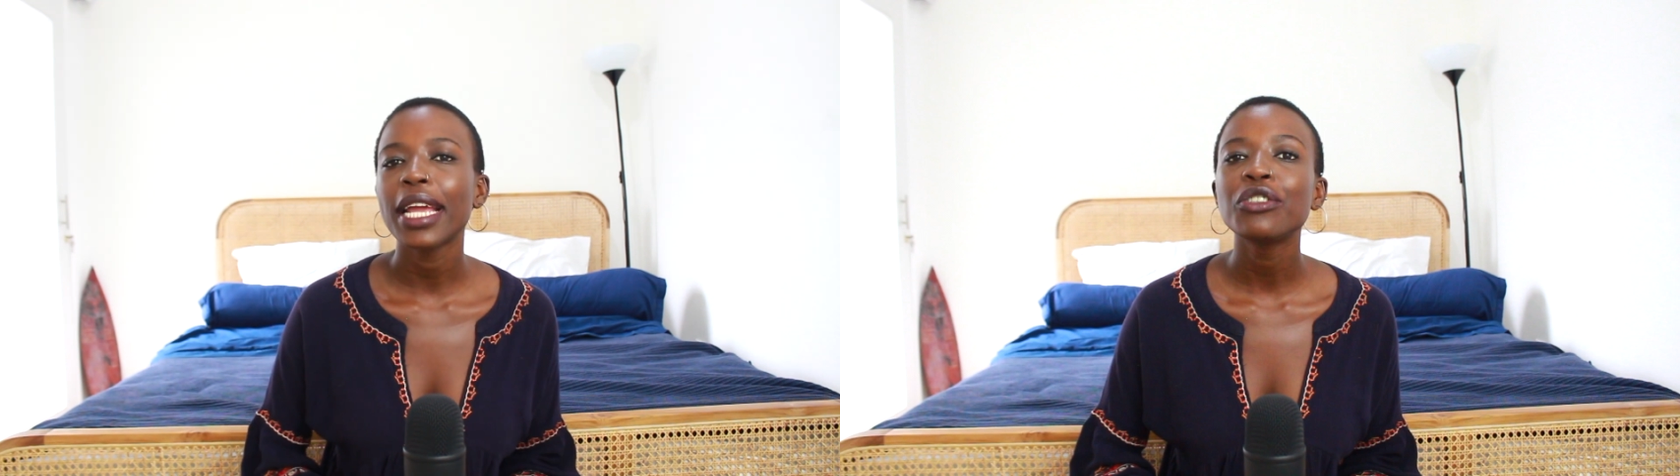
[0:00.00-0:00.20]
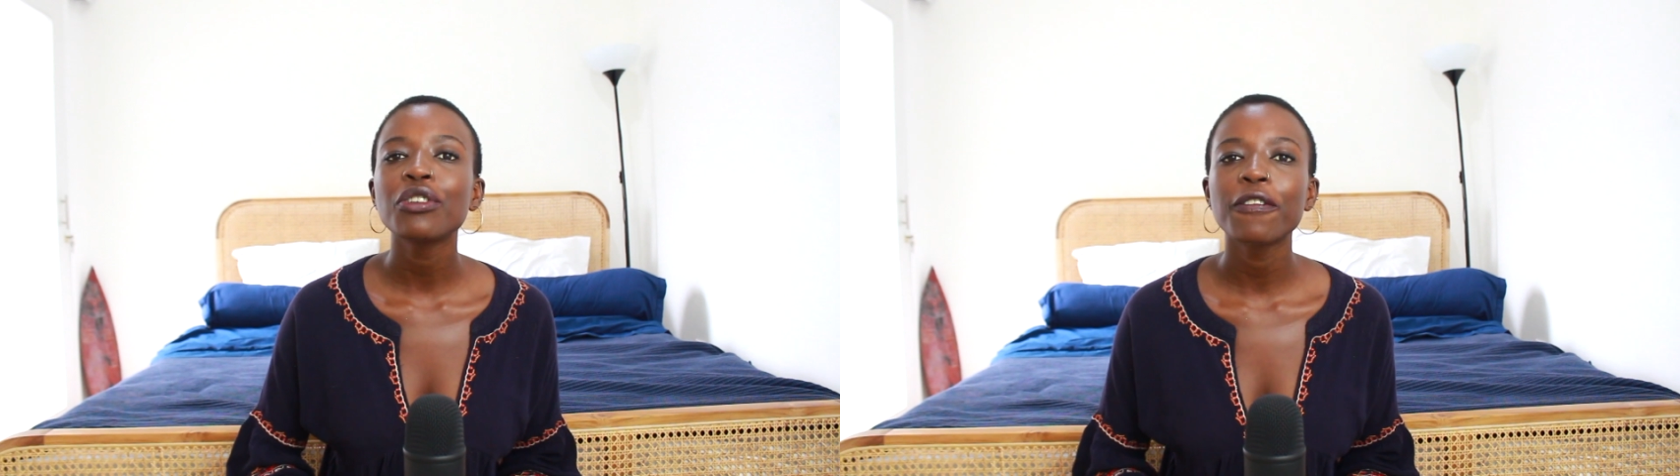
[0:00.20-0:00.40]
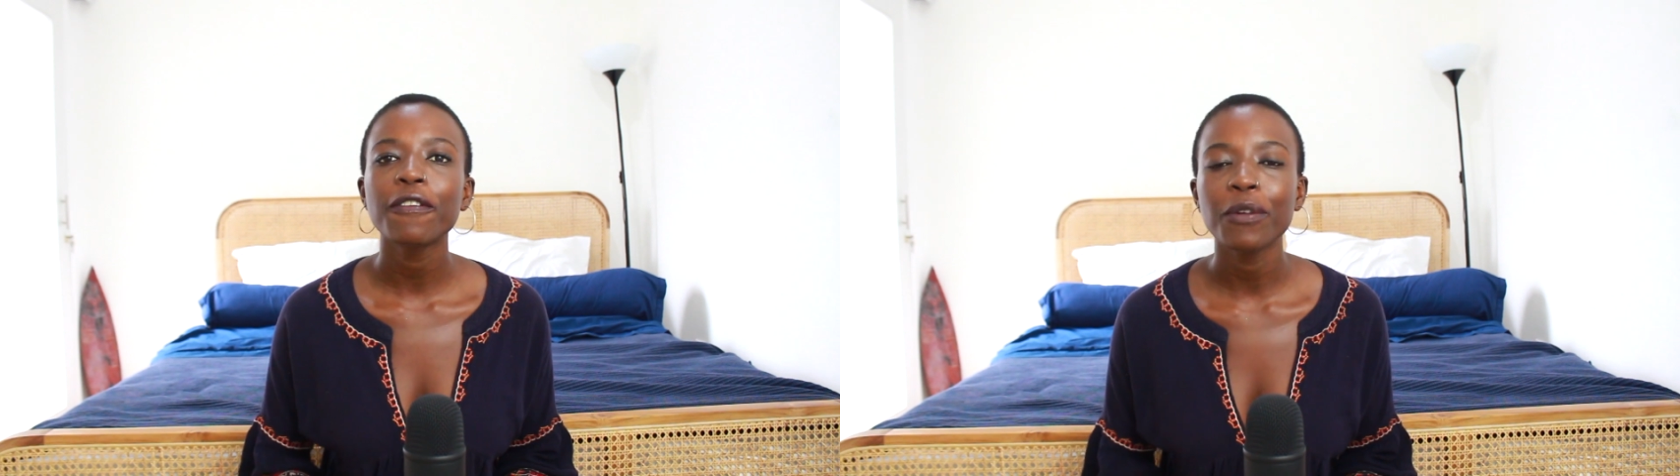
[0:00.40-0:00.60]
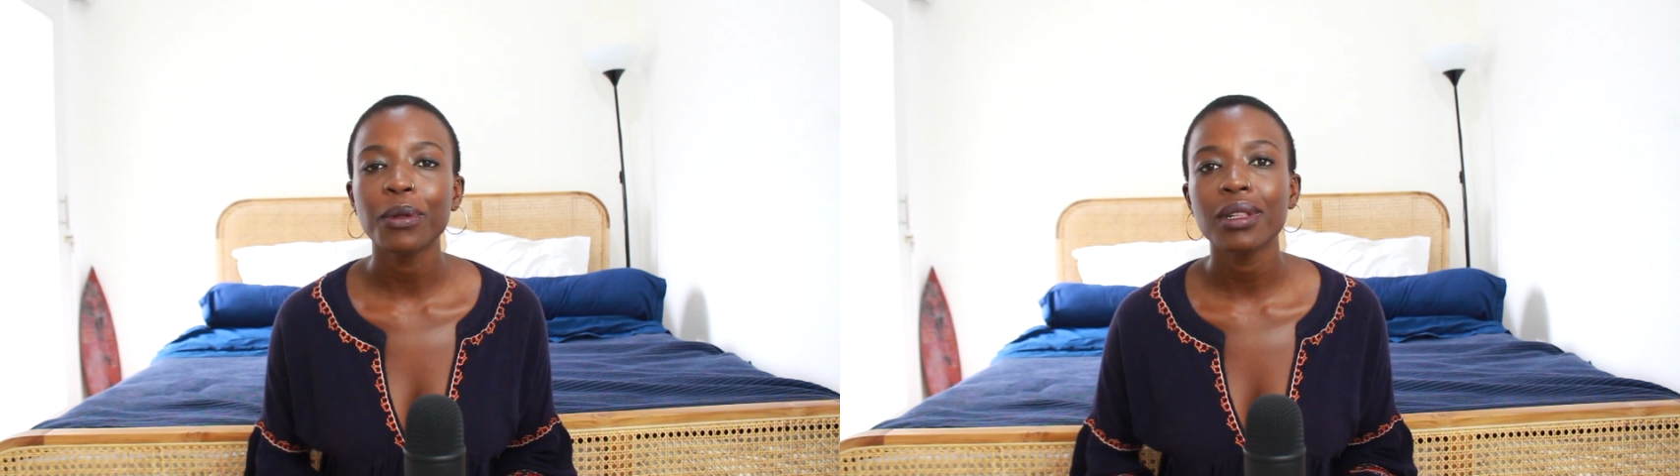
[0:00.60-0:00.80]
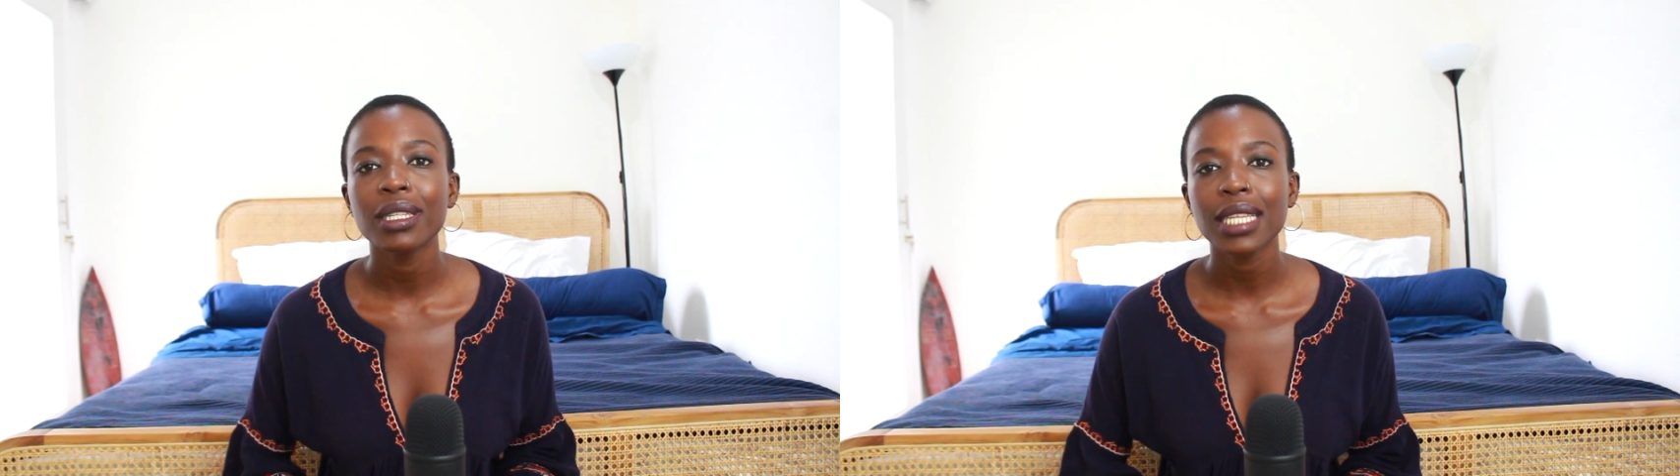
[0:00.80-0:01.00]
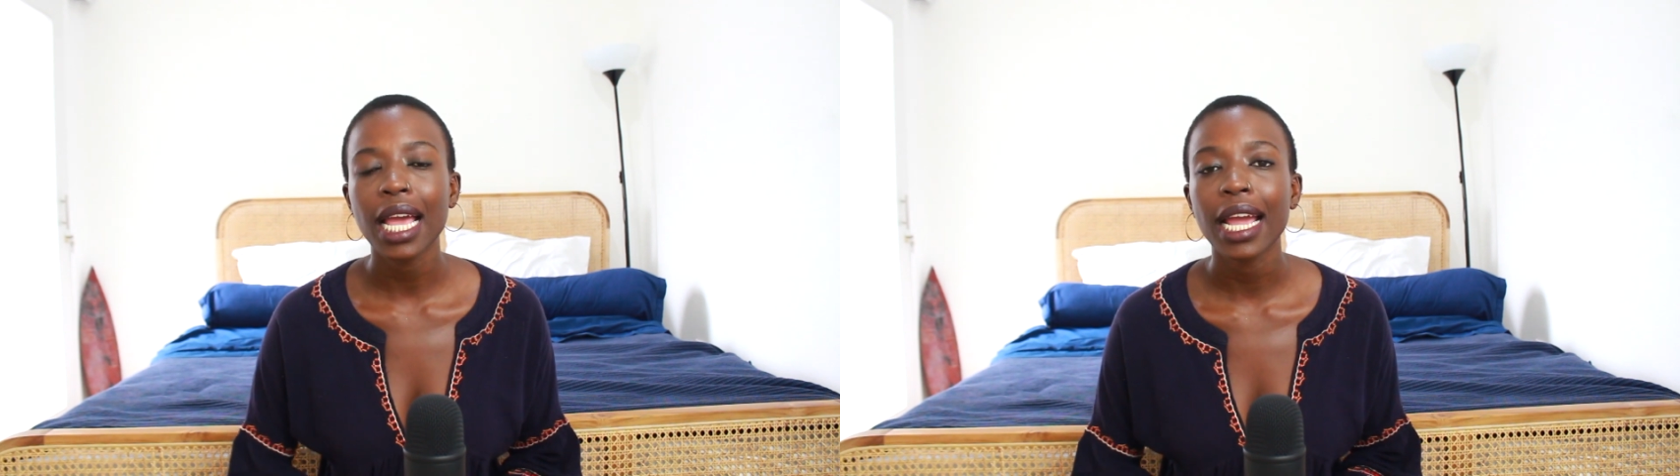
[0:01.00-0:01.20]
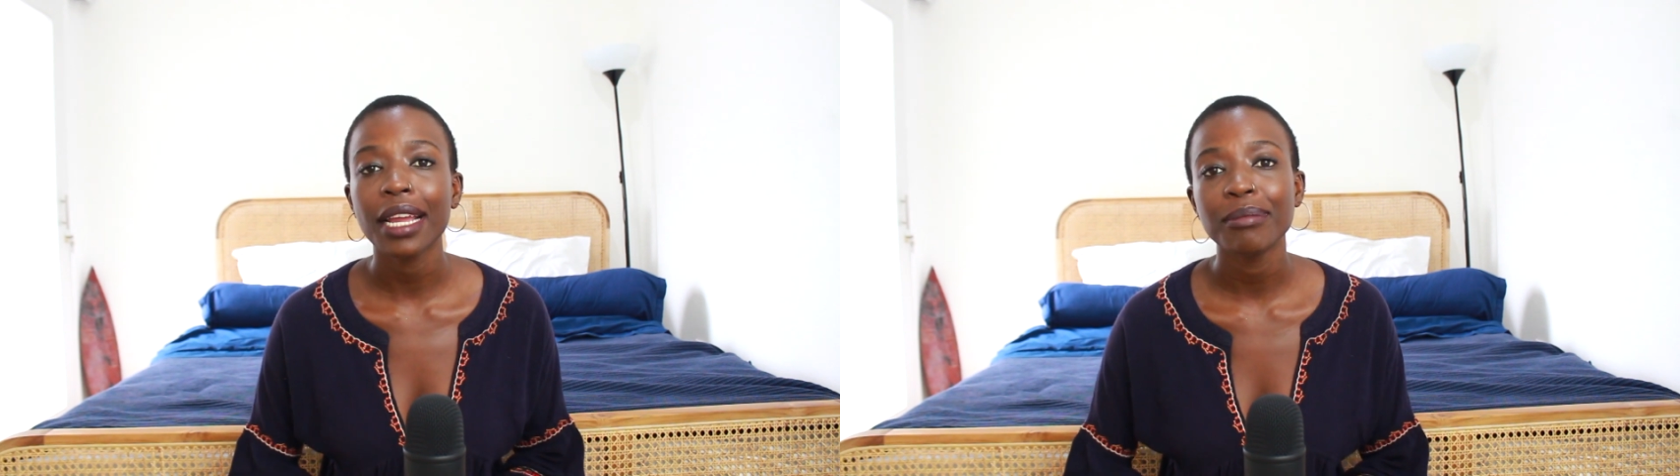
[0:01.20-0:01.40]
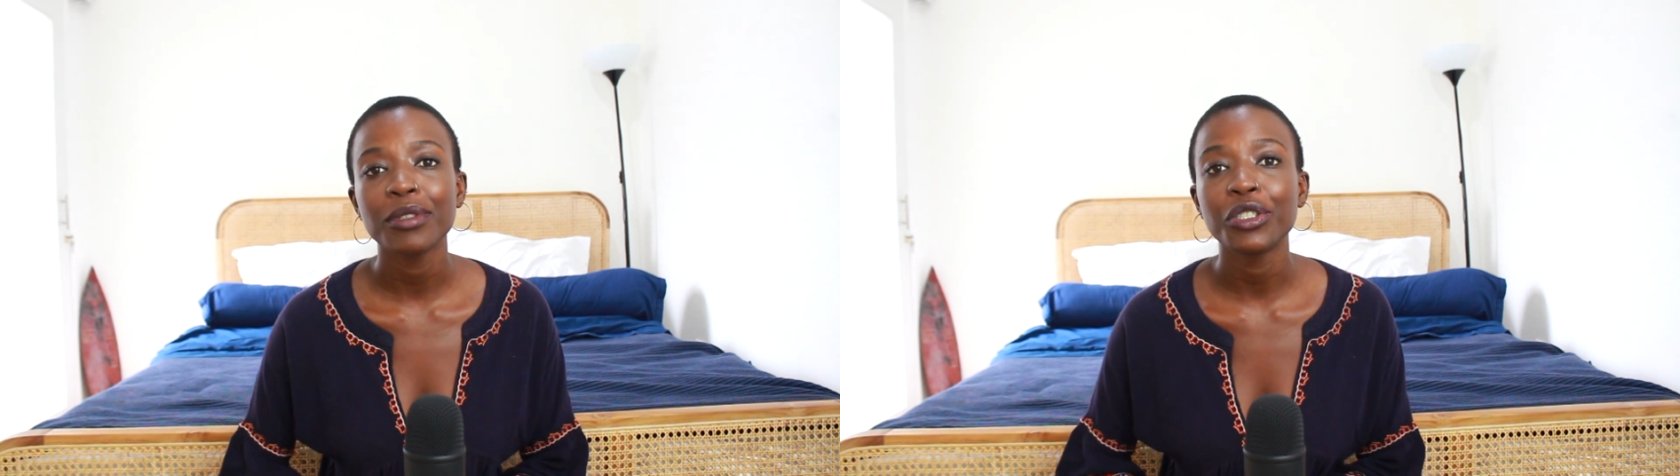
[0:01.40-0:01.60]
and your
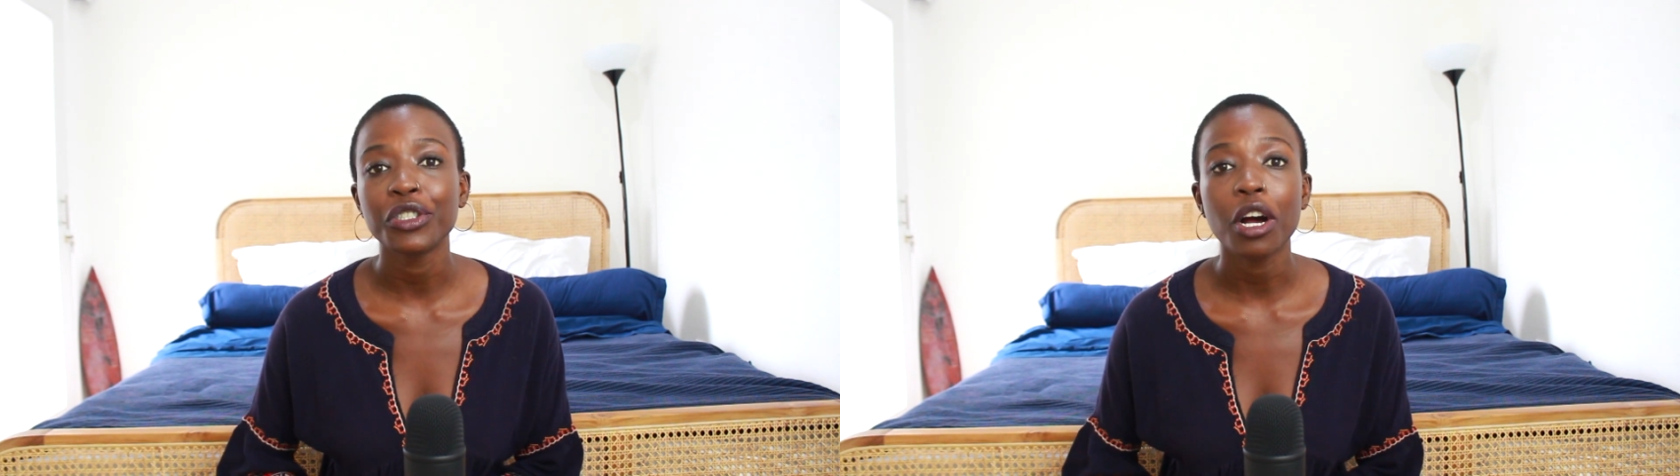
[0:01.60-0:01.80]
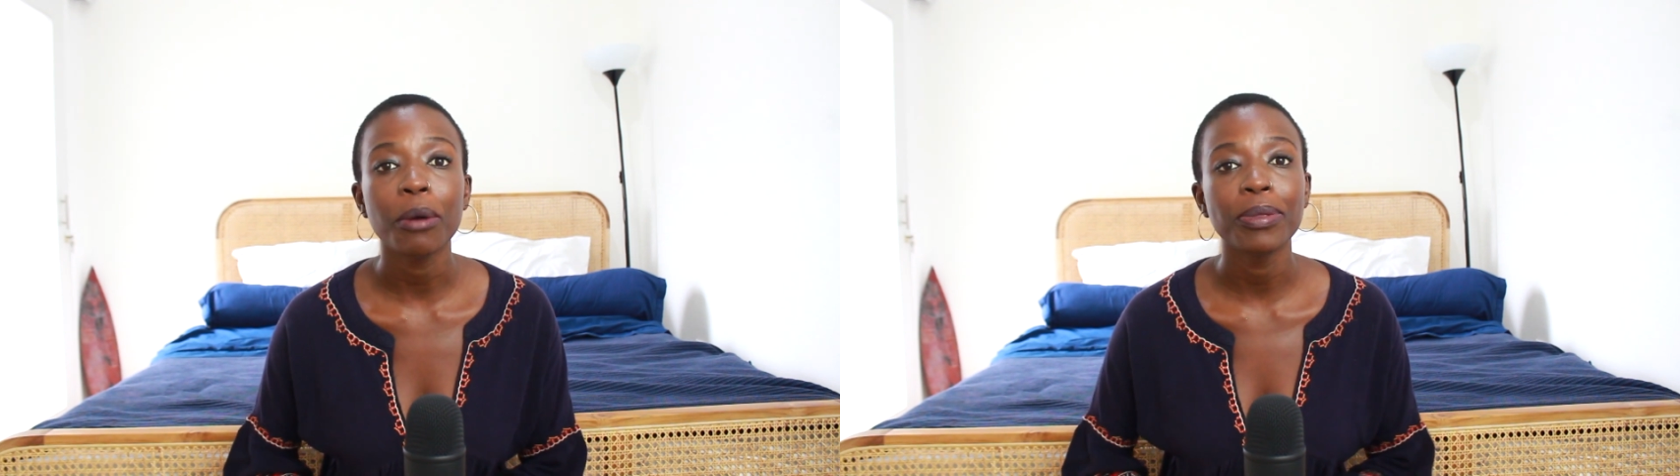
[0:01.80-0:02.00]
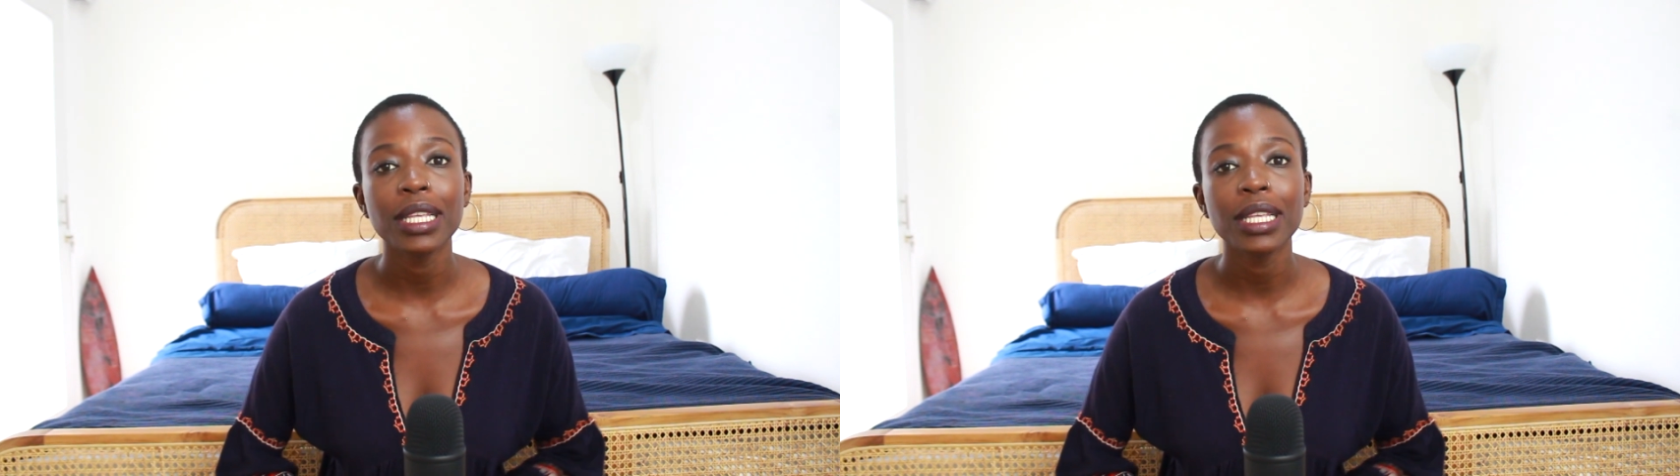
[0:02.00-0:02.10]
full-time job.